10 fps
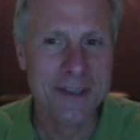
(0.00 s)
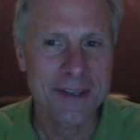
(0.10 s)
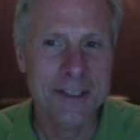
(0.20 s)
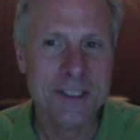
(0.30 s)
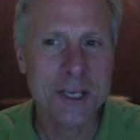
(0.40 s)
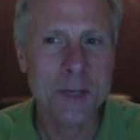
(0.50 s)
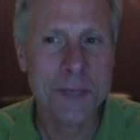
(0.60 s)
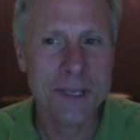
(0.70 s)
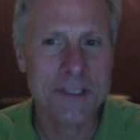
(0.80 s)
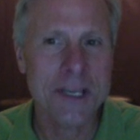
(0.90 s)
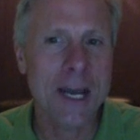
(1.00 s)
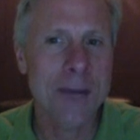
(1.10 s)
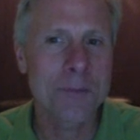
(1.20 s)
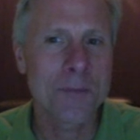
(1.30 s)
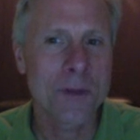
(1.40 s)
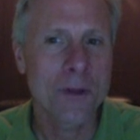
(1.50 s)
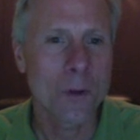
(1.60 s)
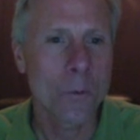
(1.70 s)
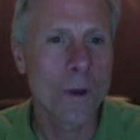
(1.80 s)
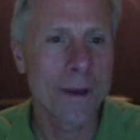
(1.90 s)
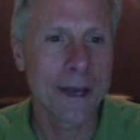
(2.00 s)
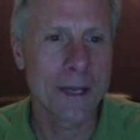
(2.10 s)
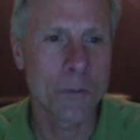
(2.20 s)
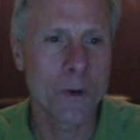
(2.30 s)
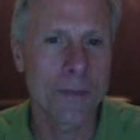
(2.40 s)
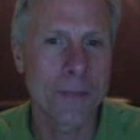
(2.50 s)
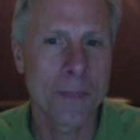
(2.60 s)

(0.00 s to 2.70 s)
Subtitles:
is going to be at time 191.